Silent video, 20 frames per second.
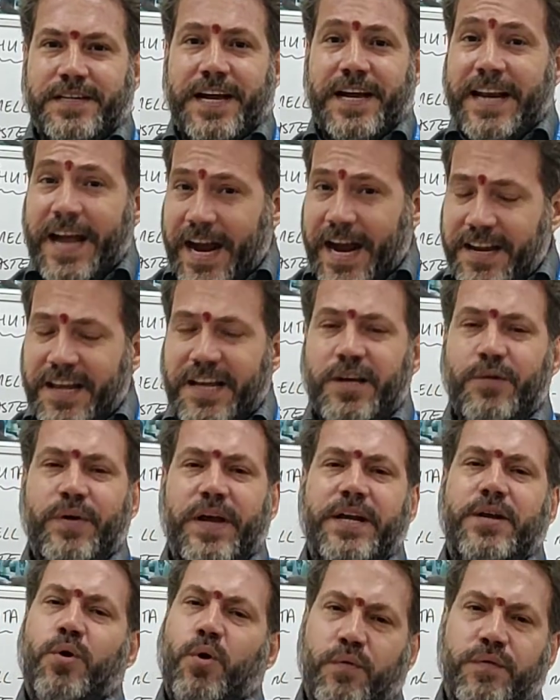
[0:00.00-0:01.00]
an
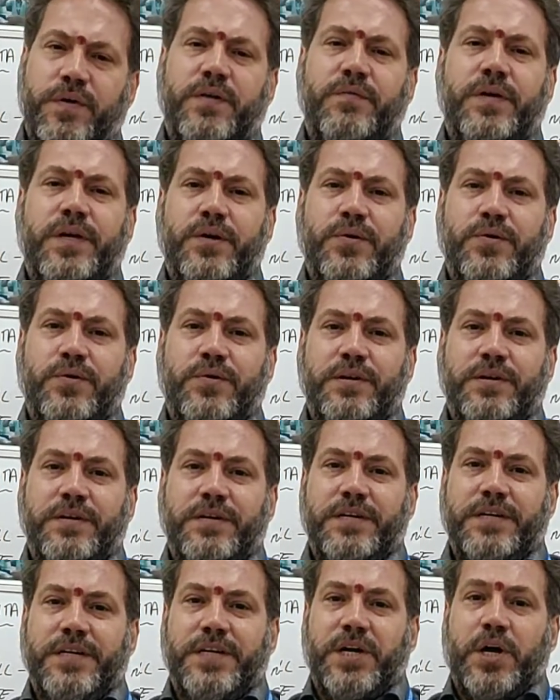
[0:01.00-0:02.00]
adequate
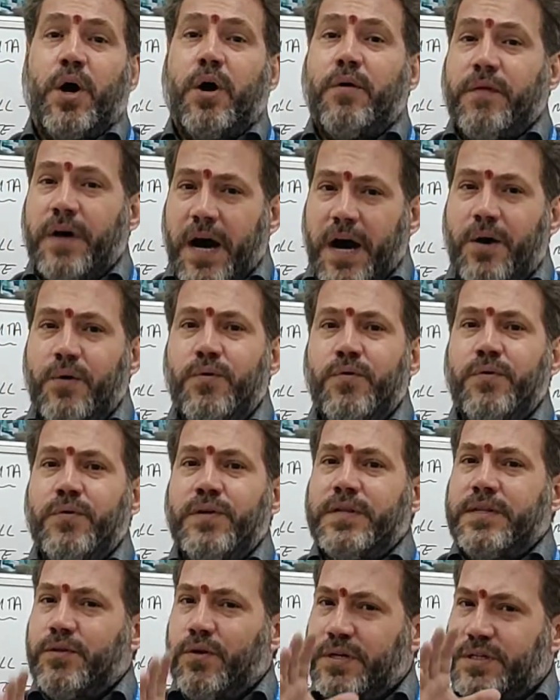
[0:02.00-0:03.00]
overview of
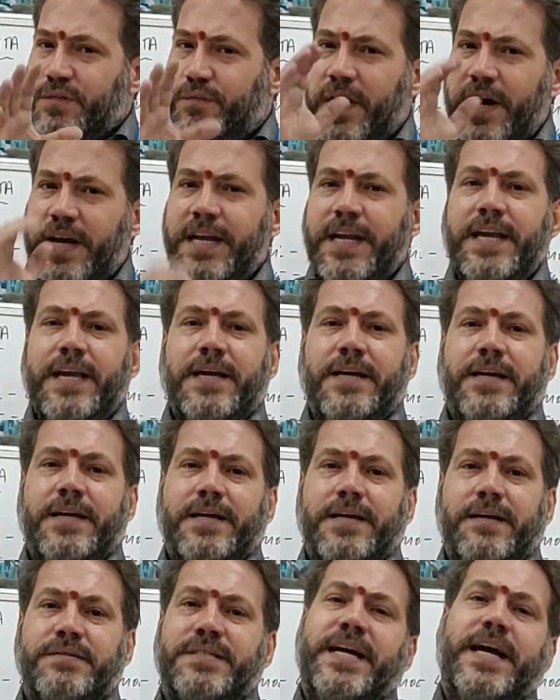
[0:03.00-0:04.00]
how those five
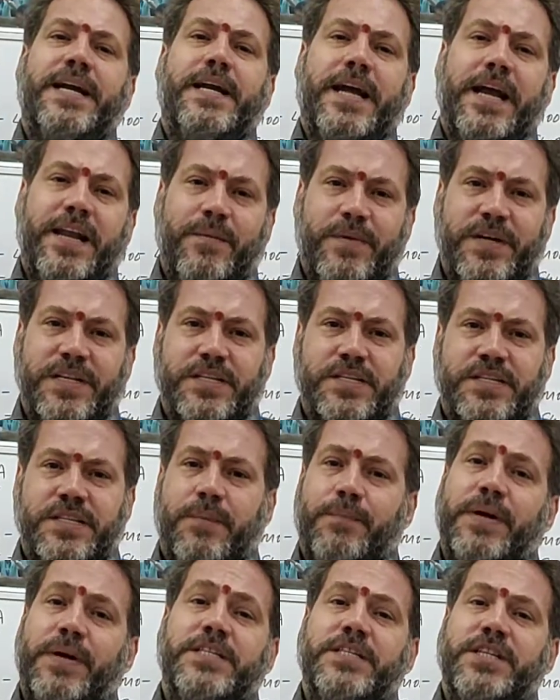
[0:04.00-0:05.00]
grand elements,
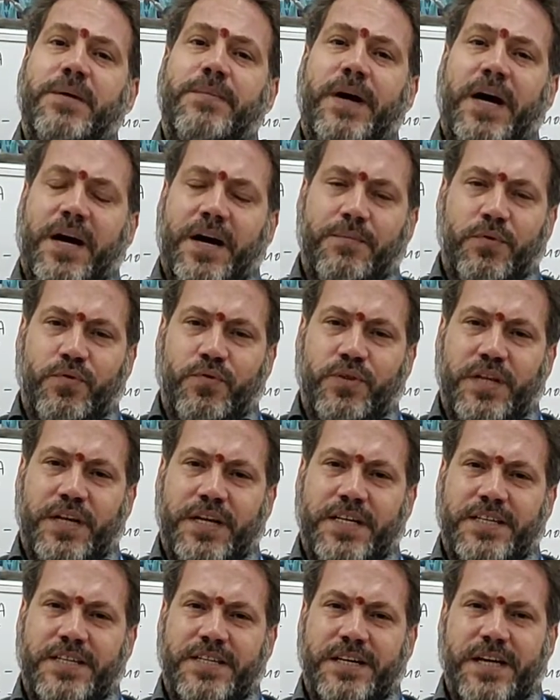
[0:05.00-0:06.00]
the Pancha Maha
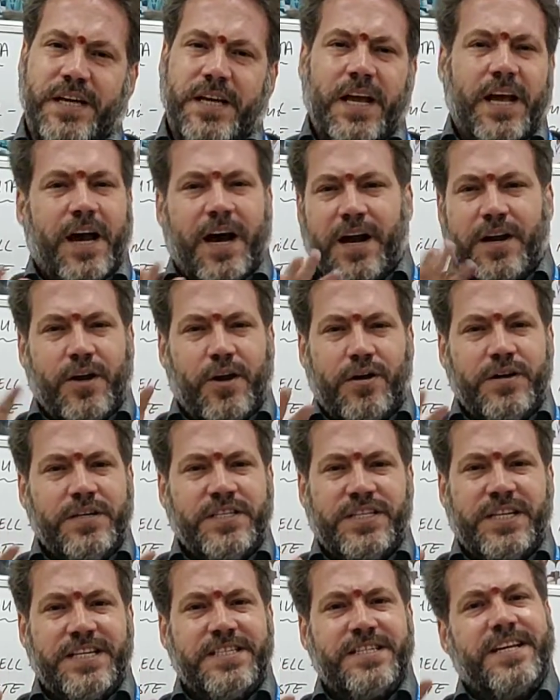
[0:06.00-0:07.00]
Bhutas, are
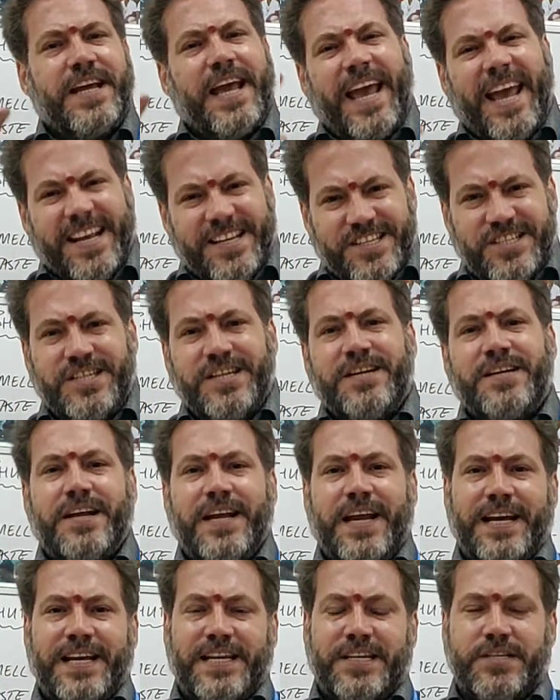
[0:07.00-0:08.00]
not just
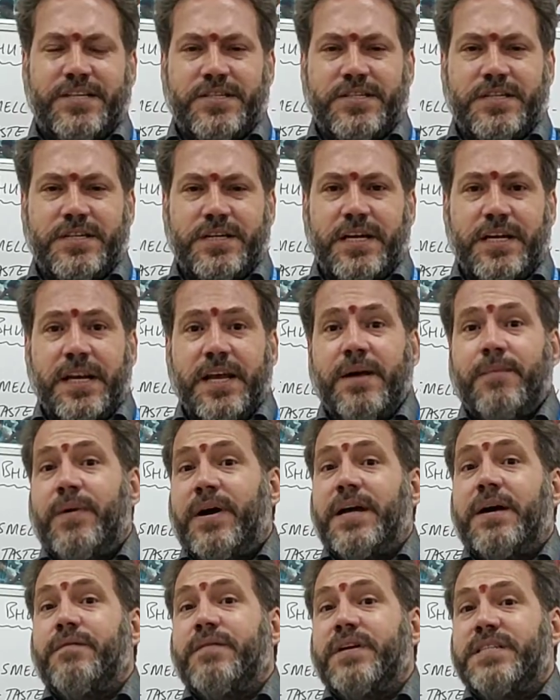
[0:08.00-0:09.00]
externalized
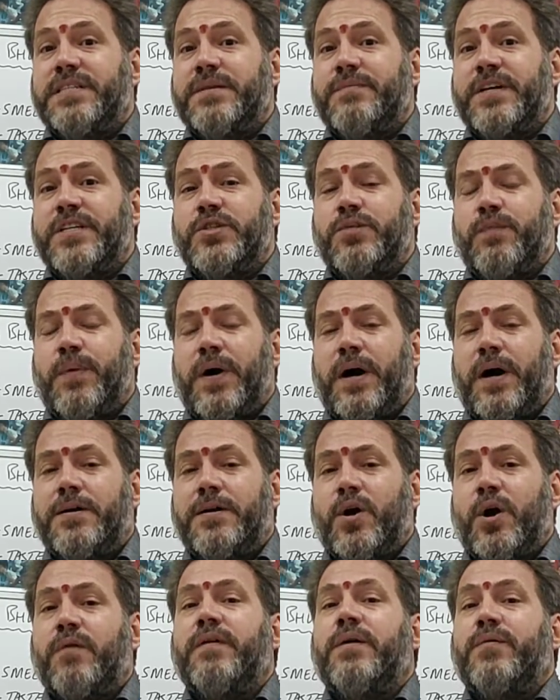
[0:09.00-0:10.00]
but are very much
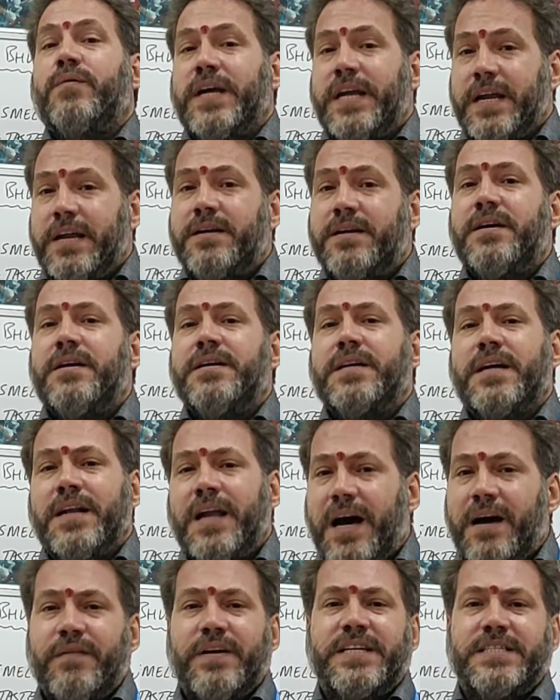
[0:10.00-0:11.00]
part of our
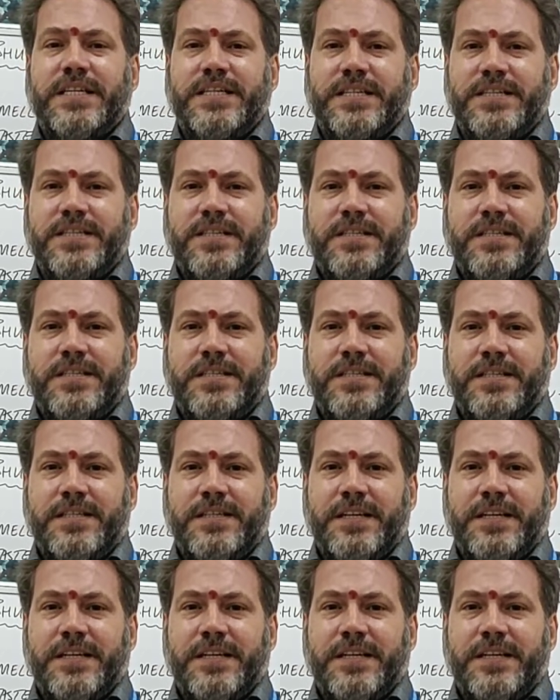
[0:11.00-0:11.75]
internal awareness.